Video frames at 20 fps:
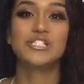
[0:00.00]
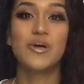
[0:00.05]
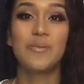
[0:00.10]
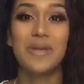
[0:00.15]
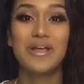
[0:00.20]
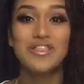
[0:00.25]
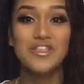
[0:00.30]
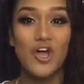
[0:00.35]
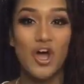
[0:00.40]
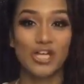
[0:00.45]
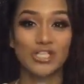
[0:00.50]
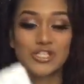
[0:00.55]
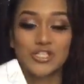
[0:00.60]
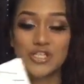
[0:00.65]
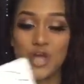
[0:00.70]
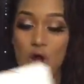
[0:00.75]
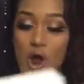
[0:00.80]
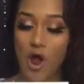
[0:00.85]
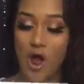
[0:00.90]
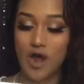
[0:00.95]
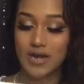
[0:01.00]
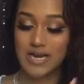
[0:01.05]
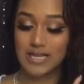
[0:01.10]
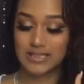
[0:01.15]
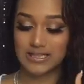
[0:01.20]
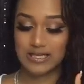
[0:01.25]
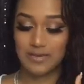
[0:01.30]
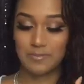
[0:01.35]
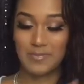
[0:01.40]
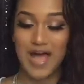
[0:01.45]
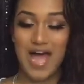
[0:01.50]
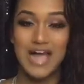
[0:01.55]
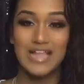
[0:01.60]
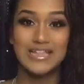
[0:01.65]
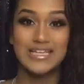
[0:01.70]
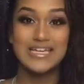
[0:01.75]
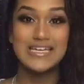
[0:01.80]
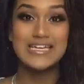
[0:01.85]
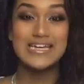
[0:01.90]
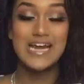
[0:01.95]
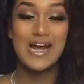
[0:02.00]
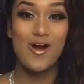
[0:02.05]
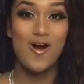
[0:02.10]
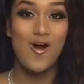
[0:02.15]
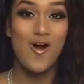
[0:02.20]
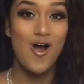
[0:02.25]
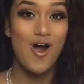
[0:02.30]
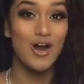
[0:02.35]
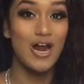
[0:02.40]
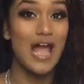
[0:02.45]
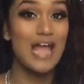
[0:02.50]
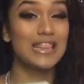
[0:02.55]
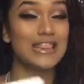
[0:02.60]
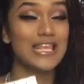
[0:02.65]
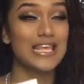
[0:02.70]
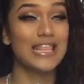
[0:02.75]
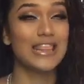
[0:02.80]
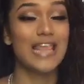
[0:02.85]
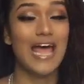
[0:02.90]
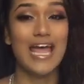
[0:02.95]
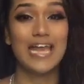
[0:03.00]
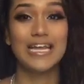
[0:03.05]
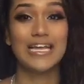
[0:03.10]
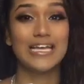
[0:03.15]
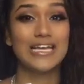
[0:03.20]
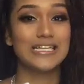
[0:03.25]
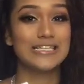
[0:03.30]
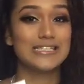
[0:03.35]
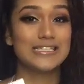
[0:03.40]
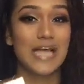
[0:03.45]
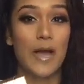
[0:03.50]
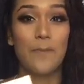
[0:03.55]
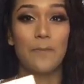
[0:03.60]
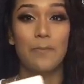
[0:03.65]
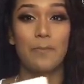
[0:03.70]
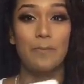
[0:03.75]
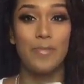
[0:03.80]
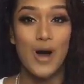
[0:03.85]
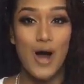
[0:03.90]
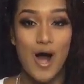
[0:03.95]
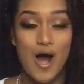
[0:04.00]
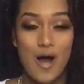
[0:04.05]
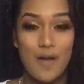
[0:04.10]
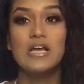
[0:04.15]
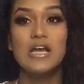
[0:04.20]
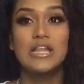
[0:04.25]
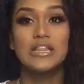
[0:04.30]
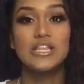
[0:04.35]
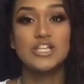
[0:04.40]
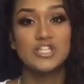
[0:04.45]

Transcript: So my thoughts on the palette are, I think that it's bomb.